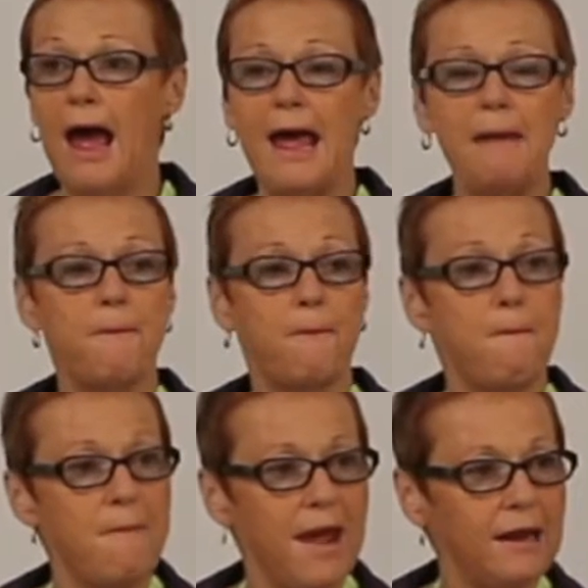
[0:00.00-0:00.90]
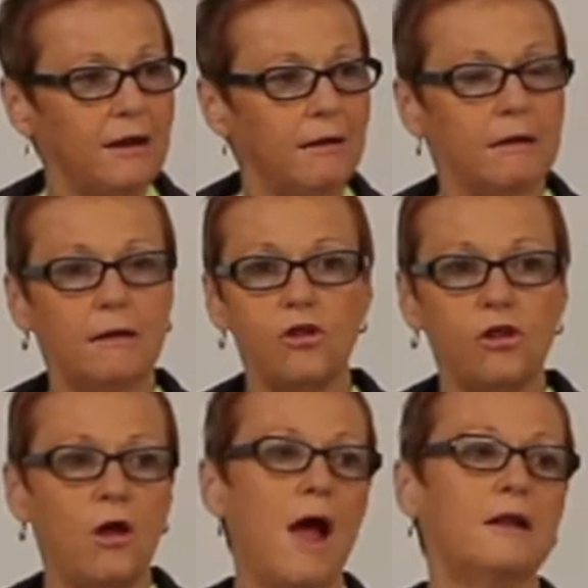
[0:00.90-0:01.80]
I made
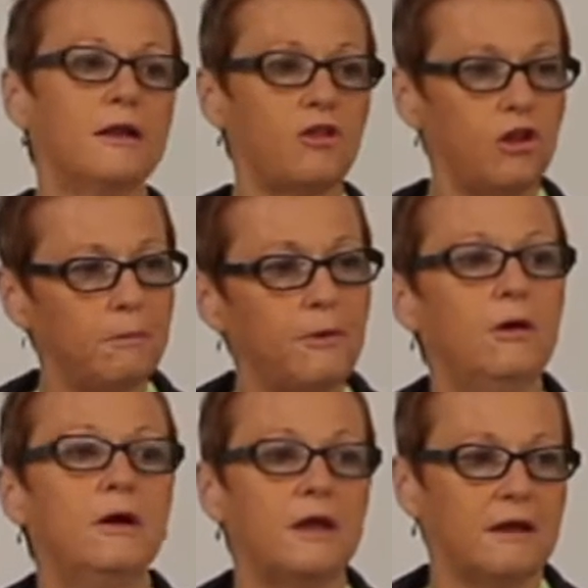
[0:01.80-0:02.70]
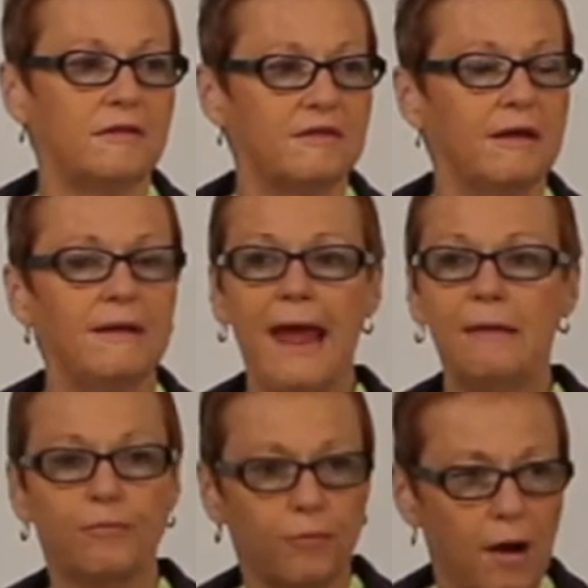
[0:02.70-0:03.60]
chocolate chip cookies
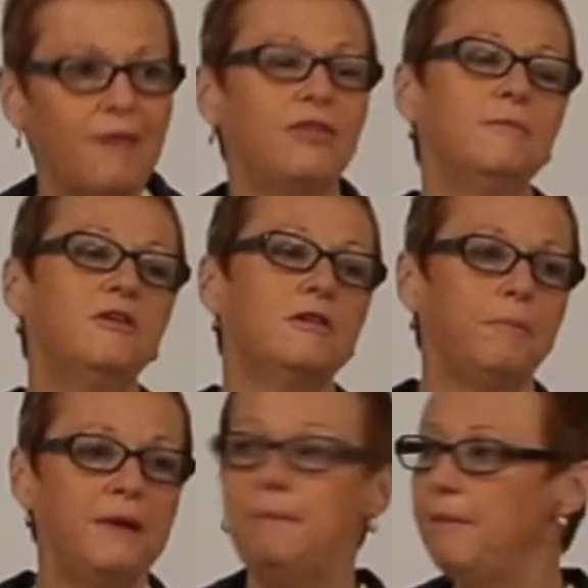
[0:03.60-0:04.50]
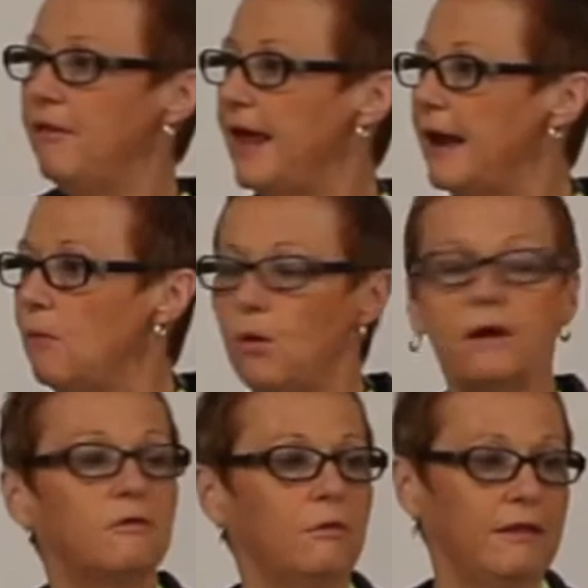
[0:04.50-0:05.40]
and brought them to the people that I
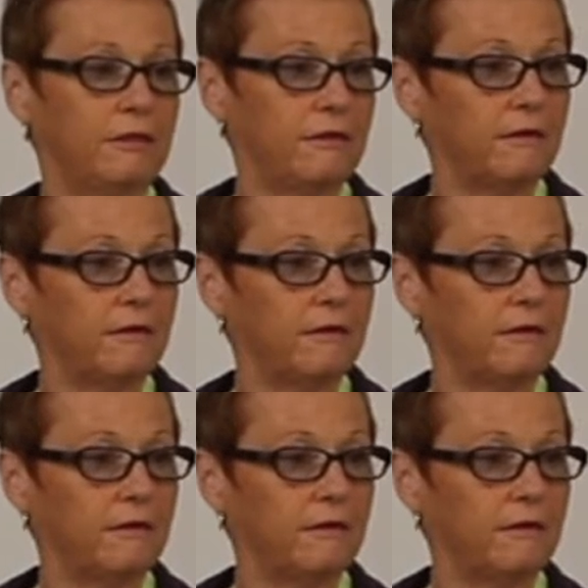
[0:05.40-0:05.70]
worked with.